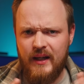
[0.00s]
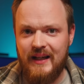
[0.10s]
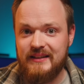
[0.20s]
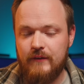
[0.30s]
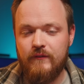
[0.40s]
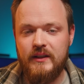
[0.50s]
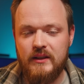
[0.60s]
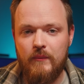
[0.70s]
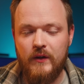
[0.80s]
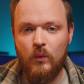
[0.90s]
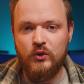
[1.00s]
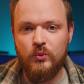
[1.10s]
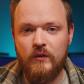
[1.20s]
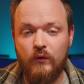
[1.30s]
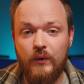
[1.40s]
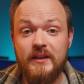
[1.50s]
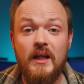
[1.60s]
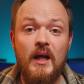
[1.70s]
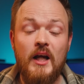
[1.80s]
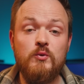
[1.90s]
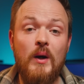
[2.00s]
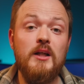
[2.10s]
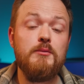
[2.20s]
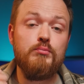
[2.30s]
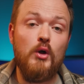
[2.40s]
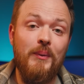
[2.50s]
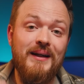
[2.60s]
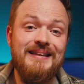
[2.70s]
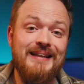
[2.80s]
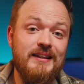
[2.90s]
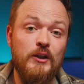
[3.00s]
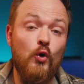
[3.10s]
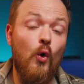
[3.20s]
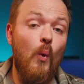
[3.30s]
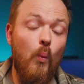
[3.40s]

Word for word: That's definitely something you want to avoid, as well as properly setting your